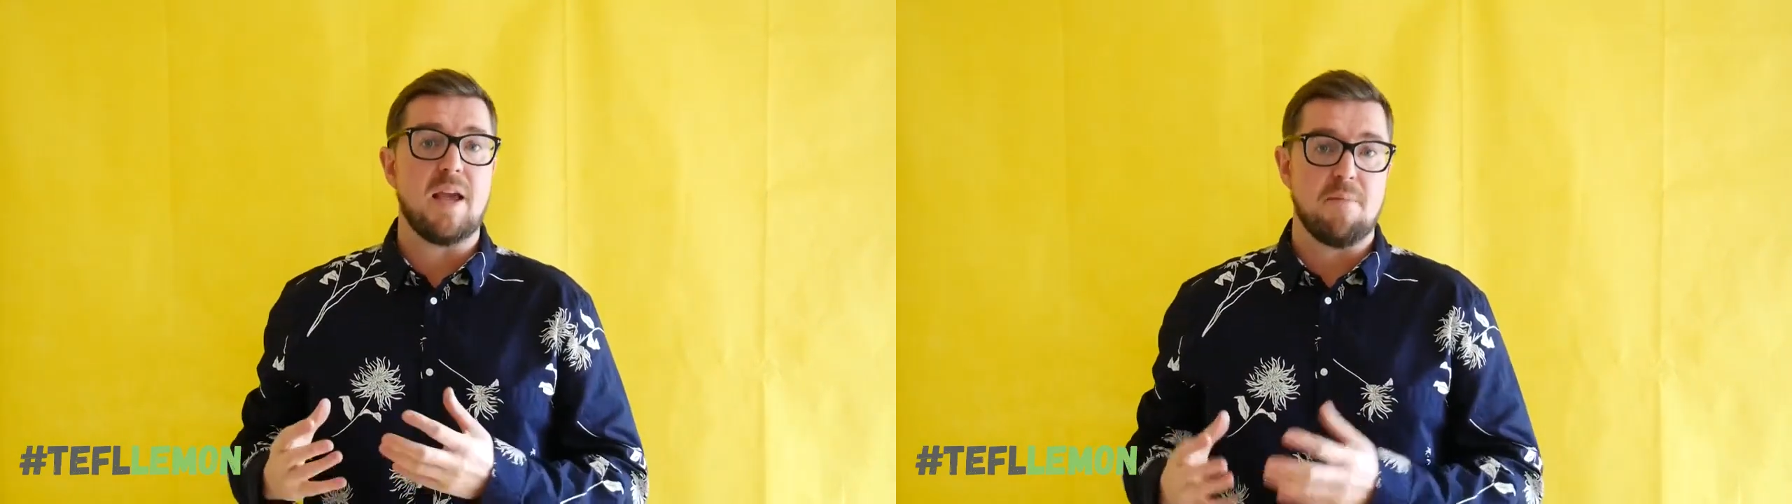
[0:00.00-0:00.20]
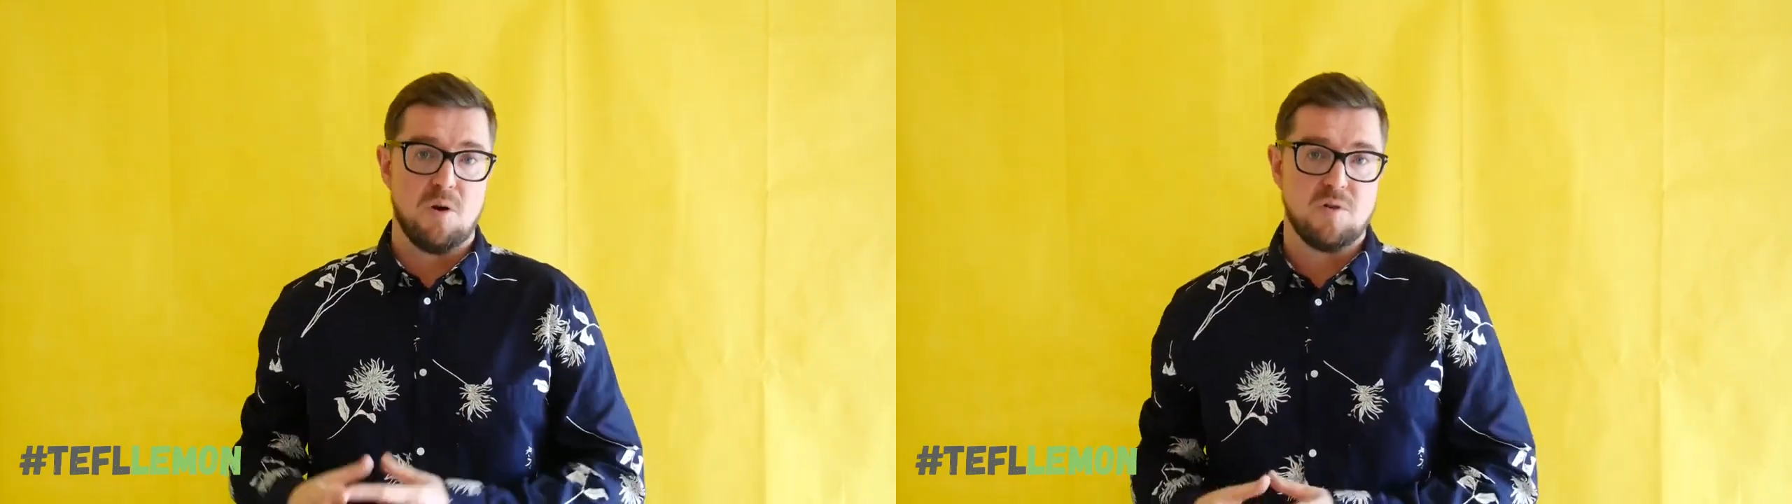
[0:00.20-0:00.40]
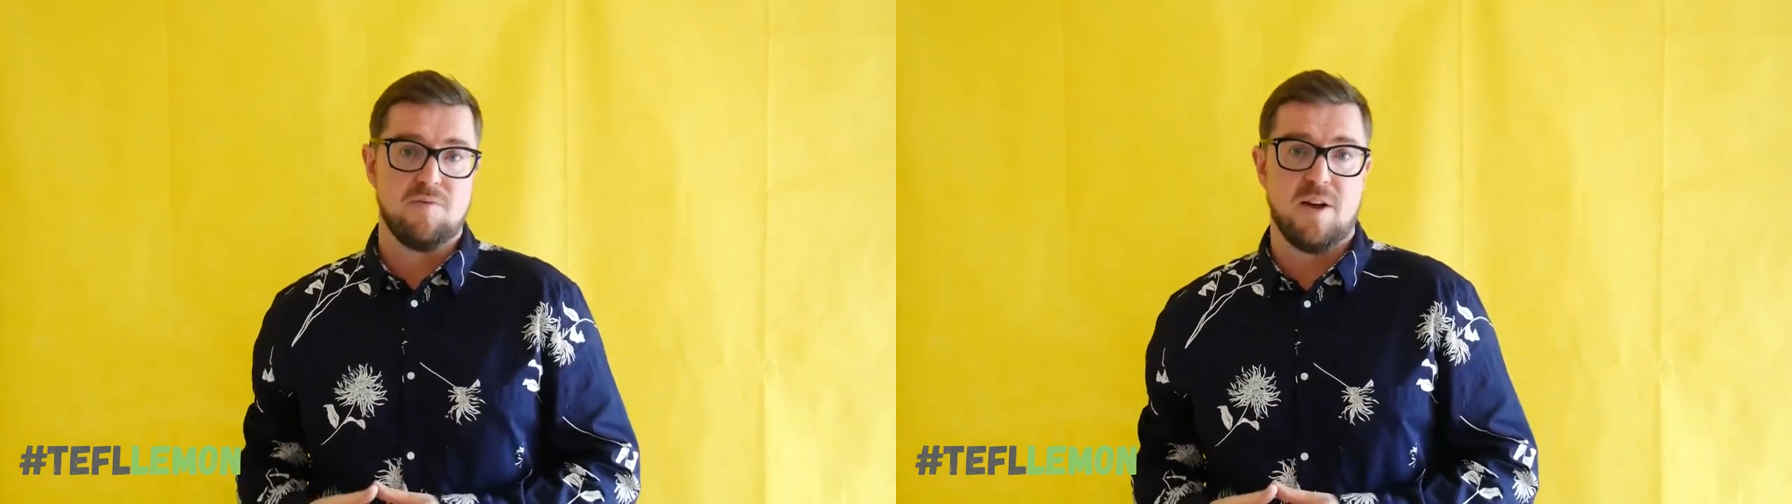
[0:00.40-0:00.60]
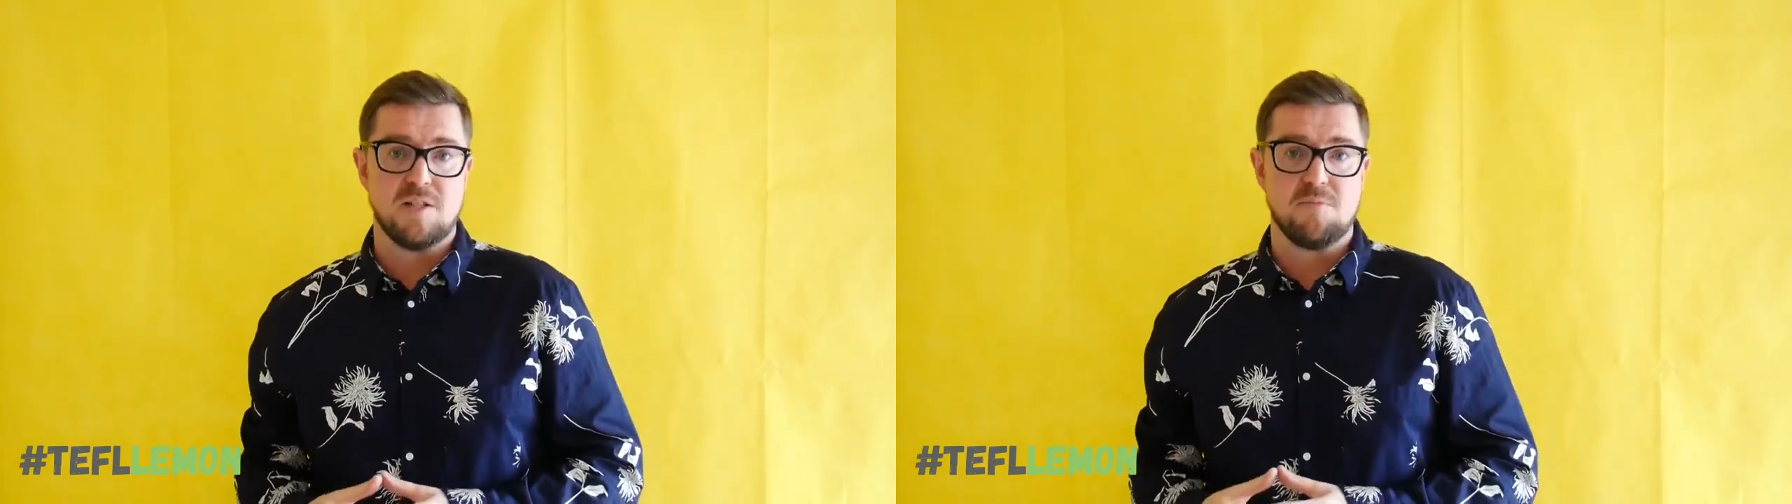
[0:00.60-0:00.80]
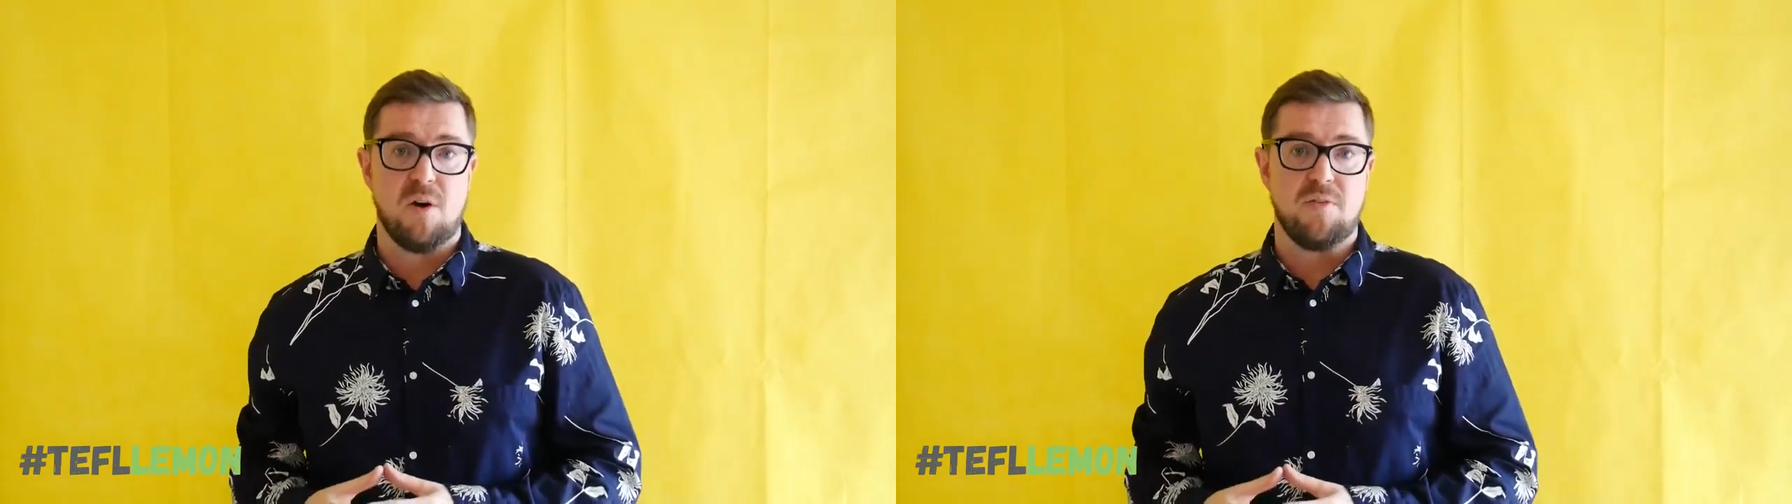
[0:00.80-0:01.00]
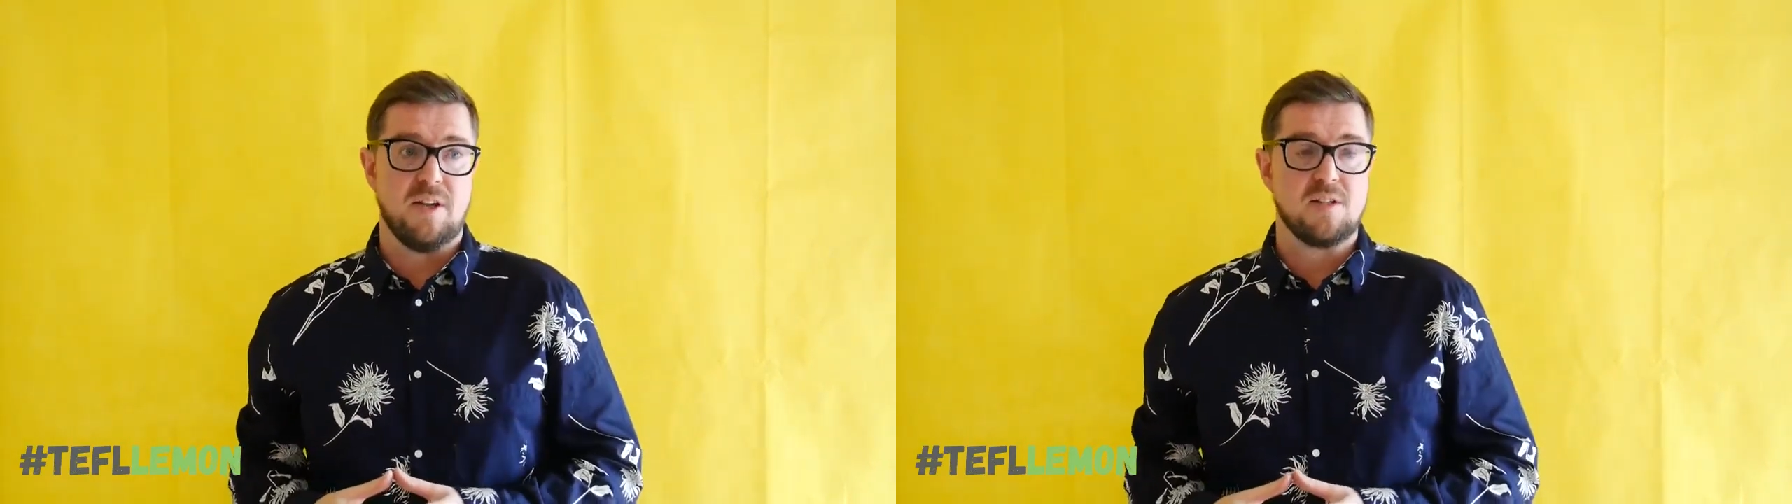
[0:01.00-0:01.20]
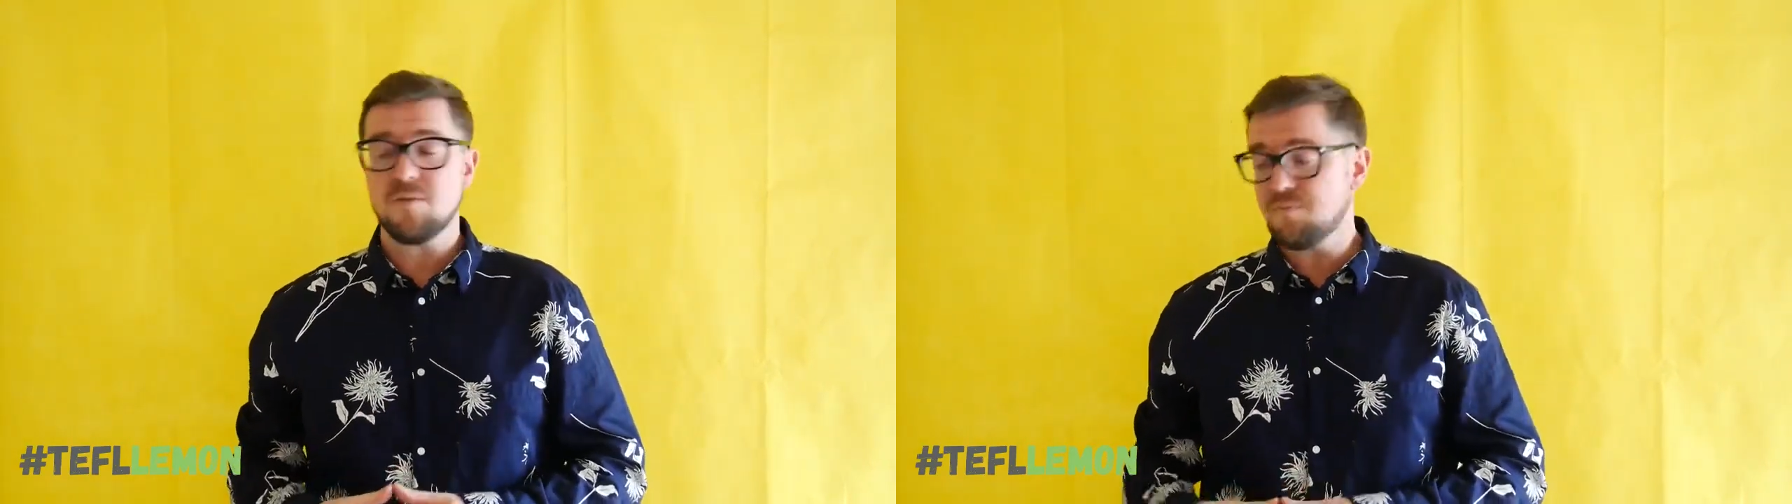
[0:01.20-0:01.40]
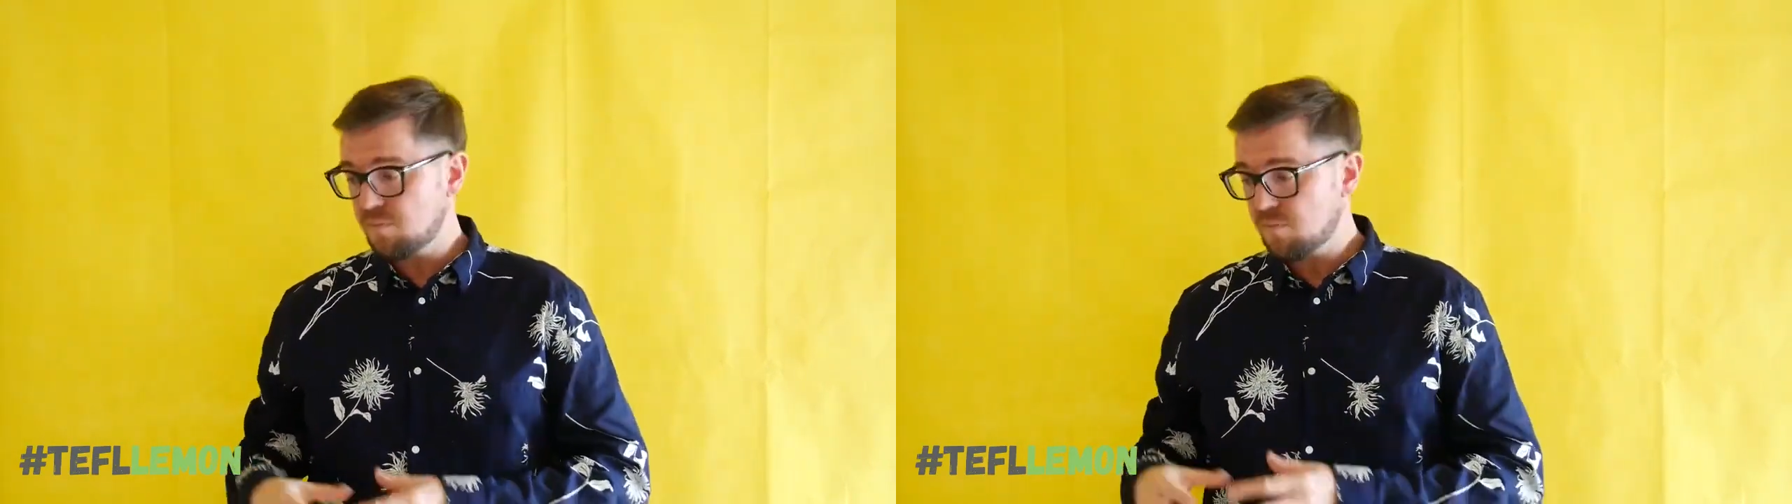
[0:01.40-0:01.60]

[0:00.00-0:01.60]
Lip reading: get motivated by this,